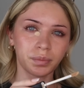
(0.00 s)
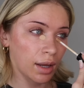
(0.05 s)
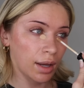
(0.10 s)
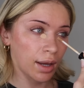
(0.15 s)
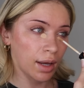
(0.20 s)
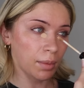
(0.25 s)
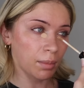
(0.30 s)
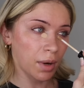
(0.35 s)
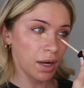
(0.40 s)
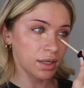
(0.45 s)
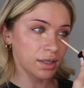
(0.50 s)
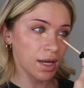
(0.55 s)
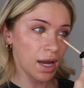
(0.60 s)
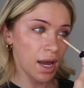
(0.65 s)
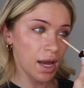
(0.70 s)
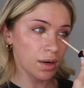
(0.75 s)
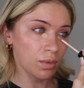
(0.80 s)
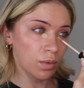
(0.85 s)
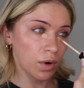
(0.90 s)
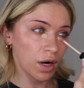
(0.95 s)
and my
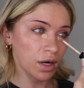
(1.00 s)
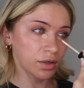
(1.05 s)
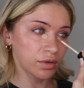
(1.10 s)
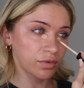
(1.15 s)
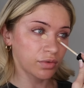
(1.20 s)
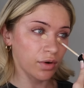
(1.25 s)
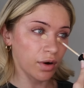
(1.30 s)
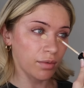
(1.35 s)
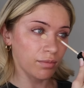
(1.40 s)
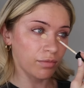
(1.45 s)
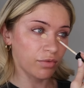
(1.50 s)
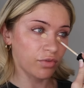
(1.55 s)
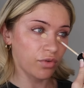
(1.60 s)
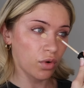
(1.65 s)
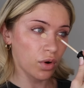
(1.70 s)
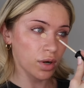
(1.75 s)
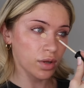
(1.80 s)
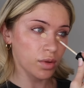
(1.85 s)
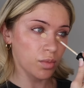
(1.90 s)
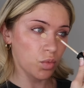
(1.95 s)
dad worked from
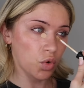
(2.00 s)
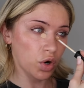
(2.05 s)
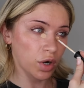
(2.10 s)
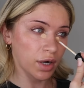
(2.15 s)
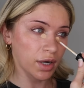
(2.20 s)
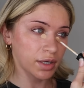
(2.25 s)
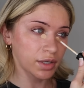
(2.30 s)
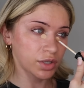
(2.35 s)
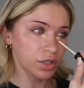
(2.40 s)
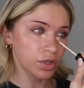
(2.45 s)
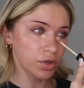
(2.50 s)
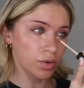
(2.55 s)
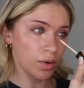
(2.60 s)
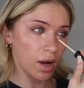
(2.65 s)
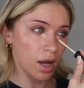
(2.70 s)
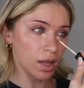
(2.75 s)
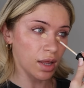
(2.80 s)
4 in the morning to